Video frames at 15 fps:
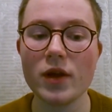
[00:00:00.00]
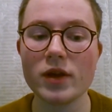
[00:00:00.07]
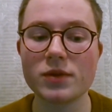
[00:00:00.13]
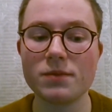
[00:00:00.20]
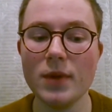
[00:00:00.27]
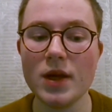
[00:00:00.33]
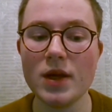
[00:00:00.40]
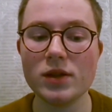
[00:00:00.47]

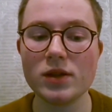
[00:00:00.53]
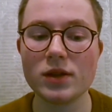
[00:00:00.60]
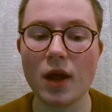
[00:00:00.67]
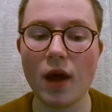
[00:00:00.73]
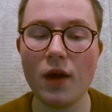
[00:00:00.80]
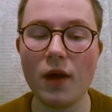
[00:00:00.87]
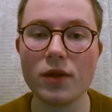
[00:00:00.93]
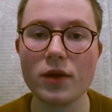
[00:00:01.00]
This means
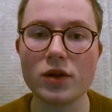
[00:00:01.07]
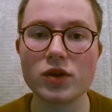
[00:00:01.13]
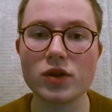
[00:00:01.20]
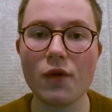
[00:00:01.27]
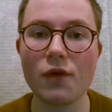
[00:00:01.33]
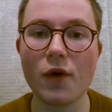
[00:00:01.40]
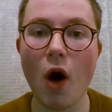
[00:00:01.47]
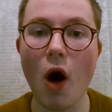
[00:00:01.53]
that the
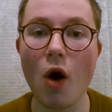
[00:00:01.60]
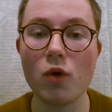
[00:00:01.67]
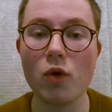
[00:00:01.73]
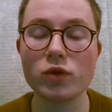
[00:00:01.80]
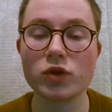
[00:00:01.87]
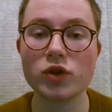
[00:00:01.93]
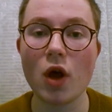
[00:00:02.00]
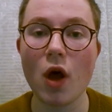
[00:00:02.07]
solver
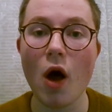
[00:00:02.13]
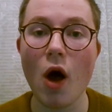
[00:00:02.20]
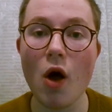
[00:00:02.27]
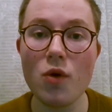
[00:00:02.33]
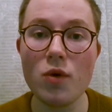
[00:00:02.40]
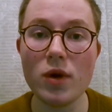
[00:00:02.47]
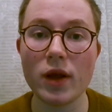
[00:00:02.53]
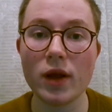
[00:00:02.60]
halts
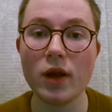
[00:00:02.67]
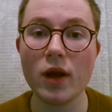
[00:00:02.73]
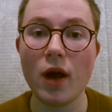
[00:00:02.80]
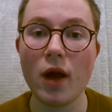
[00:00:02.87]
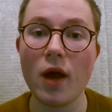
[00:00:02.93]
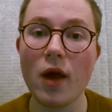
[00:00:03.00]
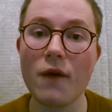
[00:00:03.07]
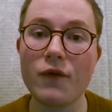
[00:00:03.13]

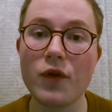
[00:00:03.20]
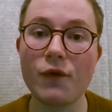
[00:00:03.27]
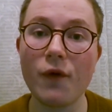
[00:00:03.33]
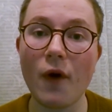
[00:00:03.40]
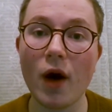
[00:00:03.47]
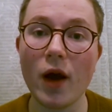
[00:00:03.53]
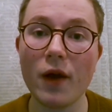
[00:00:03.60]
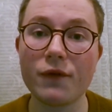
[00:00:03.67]
only if
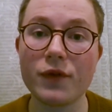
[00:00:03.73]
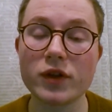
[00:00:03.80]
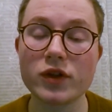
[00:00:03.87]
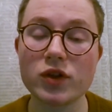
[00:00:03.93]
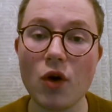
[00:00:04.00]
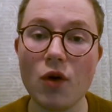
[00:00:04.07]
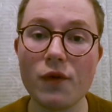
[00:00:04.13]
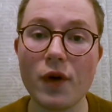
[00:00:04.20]
the
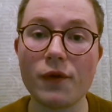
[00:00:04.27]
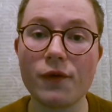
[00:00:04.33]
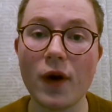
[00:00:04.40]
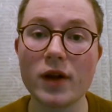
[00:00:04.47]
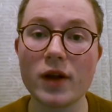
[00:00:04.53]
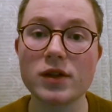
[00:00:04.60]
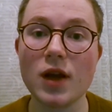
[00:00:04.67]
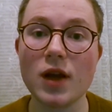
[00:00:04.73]
solver
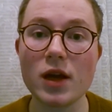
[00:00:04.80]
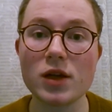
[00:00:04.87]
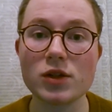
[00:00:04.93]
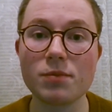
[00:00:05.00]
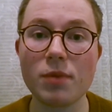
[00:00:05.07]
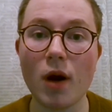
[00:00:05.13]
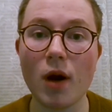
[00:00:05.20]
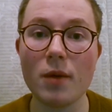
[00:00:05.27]
finds an
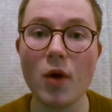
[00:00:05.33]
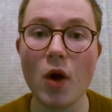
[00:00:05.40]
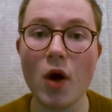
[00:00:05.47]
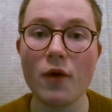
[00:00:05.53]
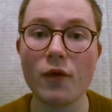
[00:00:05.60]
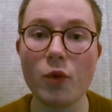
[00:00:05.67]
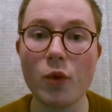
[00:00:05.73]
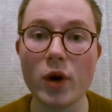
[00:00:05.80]
x prime
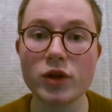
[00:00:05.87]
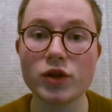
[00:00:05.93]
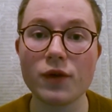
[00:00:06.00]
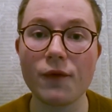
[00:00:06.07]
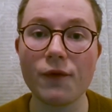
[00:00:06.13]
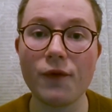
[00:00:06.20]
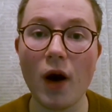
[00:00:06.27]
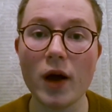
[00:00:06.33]
for
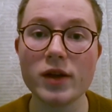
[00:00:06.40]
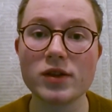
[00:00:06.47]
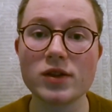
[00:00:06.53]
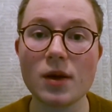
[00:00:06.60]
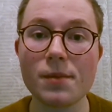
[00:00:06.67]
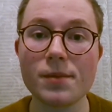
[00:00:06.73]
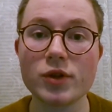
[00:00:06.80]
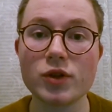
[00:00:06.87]
which phi
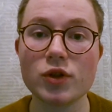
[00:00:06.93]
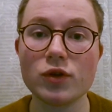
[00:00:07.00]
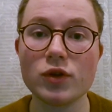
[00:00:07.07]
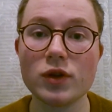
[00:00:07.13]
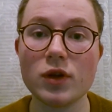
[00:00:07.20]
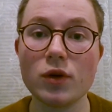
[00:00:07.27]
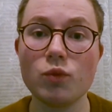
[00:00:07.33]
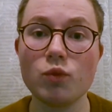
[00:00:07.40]

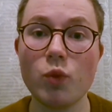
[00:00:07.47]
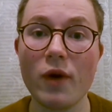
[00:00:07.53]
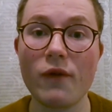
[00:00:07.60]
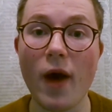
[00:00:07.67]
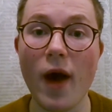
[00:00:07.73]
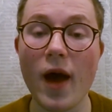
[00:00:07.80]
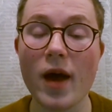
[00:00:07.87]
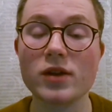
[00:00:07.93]
substituted
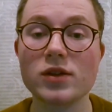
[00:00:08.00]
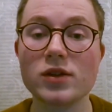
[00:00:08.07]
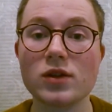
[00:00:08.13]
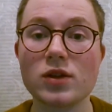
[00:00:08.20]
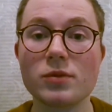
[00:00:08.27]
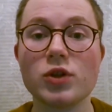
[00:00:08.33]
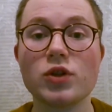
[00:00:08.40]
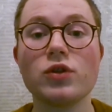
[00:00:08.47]
with x
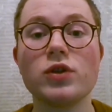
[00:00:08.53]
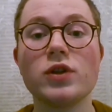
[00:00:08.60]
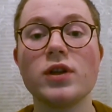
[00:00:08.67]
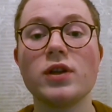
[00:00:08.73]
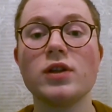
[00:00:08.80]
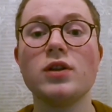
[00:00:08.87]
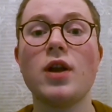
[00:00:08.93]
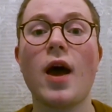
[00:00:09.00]
substituted
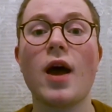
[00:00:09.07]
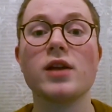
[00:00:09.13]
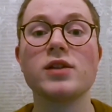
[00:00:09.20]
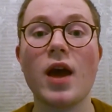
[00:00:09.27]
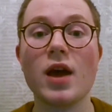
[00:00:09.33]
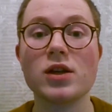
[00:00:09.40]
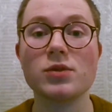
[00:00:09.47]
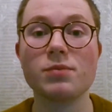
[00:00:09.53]
in
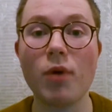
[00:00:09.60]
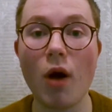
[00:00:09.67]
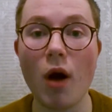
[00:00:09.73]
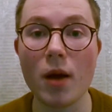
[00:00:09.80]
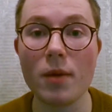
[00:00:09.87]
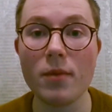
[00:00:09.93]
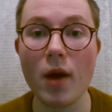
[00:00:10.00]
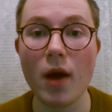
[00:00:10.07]
as x
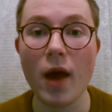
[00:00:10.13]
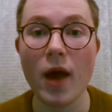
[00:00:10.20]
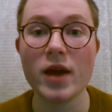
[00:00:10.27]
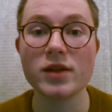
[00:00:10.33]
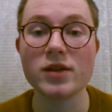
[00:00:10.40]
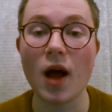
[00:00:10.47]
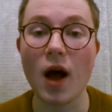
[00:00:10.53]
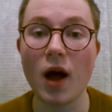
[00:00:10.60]
prime
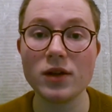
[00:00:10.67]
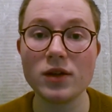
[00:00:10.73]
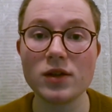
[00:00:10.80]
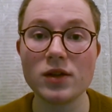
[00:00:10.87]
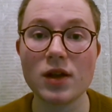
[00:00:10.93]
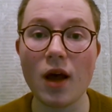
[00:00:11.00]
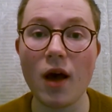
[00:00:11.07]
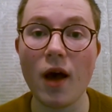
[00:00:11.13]
is
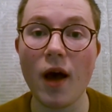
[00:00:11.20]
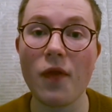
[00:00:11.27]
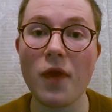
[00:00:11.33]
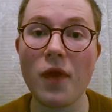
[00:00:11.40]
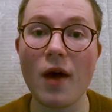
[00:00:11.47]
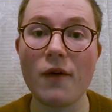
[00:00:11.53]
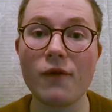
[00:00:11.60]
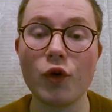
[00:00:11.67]
unsat,
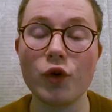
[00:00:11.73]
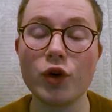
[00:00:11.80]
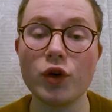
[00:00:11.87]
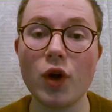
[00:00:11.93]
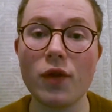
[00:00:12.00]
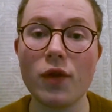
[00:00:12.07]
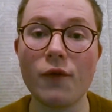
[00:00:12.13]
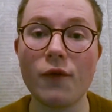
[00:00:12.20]
and therefore
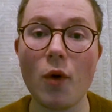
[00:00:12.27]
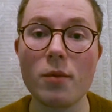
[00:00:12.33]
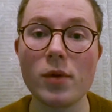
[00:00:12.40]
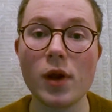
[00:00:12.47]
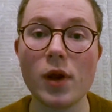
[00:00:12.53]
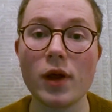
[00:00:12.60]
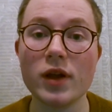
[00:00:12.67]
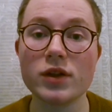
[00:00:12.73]
you know the
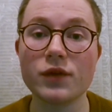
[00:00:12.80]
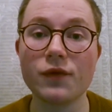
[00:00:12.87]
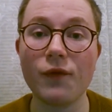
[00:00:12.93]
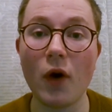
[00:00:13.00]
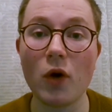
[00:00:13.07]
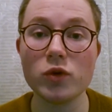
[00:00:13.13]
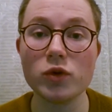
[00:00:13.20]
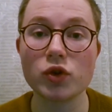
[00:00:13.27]
formula is
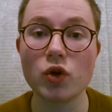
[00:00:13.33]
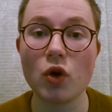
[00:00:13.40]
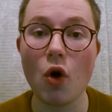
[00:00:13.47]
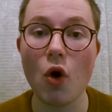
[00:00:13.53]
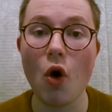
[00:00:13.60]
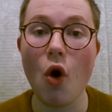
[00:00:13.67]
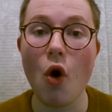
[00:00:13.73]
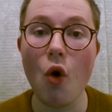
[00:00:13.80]
false,
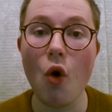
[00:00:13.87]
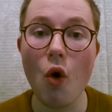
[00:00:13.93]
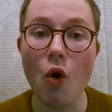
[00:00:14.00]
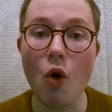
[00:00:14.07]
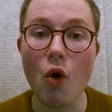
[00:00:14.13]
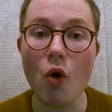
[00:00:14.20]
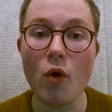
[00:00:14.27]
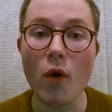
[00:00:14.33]

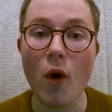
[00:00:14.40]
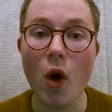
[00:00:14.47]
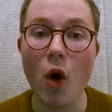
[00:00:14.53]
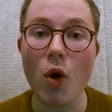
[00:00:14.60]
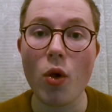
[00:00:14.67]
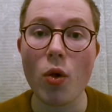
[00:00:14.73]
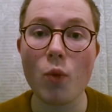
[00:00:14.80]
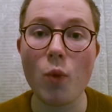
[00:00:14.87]
or
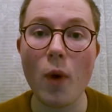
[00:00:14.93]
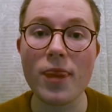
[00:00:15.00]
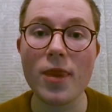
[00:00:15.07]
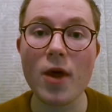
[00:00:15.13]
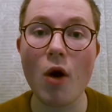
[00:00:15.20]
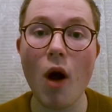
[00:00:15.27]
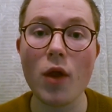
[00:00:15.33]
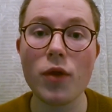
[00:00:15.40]
when
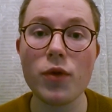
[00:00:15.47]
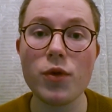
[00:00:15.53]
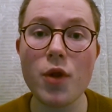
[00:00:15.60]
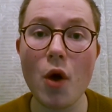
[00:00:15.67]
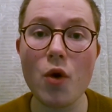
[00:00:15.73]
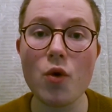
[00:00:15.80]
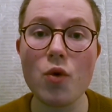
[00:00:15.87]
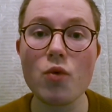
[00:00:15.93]
there are
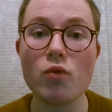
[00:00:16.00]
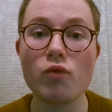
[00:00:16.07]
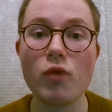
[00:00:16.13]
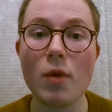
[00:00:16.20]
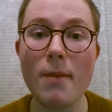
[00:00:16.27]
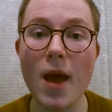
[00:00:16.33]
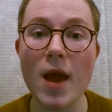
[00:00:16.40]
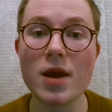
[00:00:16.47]
no
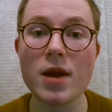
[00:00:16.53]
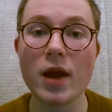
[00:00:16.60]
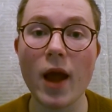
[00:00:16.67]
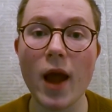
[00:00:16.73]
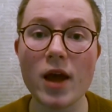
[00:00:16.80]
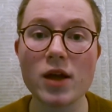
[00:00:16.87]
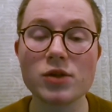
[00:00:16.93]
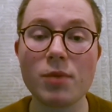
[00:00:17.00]

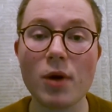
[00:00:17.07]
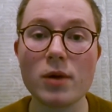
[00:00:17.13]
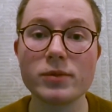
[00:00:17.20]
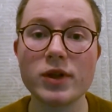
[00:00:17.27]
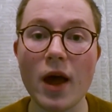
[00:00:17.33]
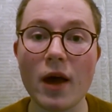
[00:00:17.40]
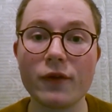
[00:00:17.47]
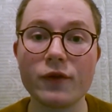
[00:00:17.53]
remaining x
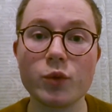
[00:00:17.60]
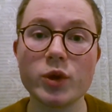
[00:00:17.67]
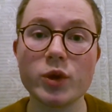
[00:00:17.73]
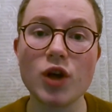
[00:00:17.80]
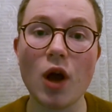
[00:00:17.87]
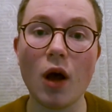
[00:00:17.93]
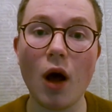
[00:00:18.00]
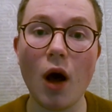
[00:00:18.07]
primes left
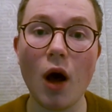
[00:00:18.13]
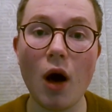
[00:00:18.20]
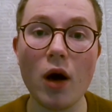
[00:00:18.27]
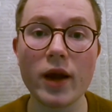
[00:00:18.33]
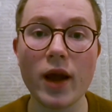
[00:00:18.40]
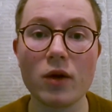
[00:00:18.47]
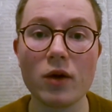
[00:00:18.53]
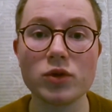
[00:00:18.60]
which
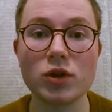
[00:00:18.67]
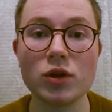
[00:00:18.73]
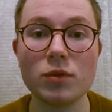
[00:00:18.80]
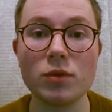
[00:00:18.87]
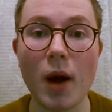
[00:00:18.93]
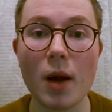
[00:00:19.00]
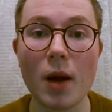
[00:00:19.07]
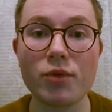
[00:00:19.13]
aren't
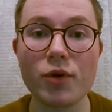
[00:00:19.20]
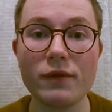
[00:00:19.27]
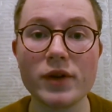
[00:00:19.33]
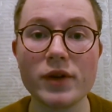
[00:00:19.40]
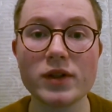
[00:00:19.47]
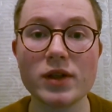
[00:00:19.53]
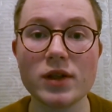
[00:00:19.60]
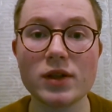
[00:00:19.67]
countered by a
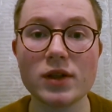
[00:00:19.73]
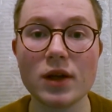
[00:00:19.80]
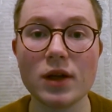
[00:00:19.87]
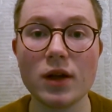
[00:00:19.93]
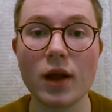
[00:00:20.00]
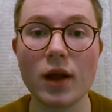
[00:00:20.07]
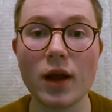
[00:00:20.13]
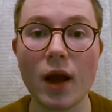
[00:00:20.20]
previously
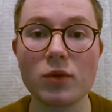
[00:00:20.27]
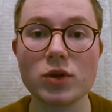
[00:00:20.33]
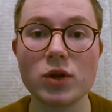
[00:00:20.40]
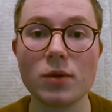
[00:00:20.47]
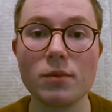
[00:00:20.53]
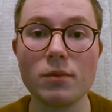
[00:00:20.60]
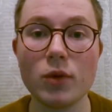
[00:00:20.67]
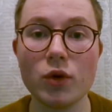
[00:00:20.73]
seen
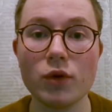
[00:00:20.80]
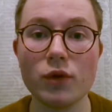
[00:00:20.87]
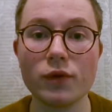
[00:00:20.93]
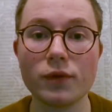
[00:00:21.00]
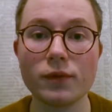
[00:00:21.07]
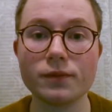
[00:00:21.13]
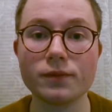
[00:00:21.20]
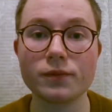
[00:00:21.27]
counter
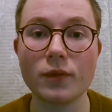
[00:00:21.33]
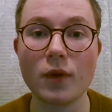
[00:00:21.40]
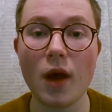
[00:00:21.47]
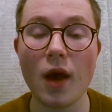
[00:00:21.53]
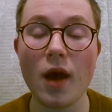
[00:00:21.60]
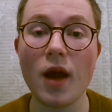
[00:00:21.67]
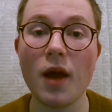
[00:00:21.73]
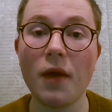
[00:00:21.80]
move.
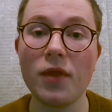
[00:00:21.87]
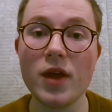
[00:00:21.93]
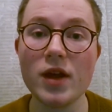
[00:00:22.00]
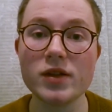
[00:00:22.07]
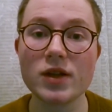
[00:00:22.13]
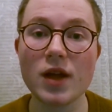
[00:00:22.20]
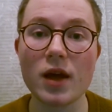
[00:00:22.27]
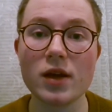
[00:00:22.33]
In
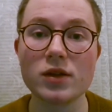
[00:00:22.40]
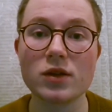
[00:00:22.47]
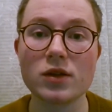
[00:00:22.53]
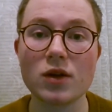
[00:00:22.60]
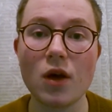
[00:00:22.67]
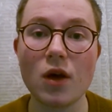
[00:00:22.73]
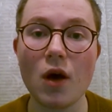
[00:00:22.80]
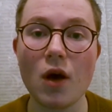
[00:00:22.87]
this
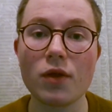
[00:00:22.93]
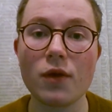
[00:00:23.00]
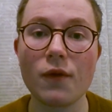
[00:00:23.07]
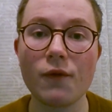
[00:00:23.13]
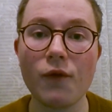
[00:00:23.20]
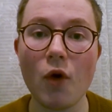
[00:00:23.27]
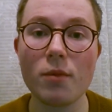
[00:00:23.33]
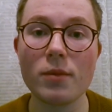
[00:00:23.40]
case, the
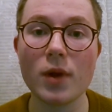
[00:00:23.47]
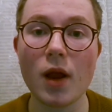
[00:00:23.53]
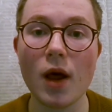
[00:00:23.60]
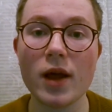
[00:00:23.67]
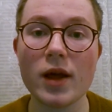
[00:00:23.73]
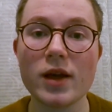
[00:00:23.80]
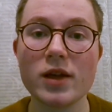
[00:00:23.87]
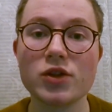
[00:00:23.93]

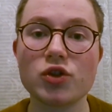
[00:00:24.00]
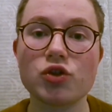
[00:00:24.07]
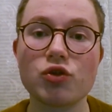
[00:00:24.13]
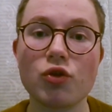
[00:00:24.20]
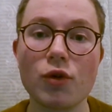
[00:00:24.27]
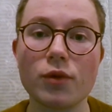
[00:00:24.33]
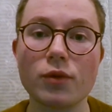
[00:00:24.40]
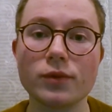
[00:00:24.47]
formula is
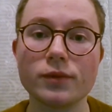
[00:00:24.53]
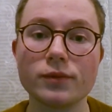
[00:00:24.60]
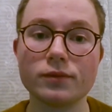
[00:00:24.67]
true.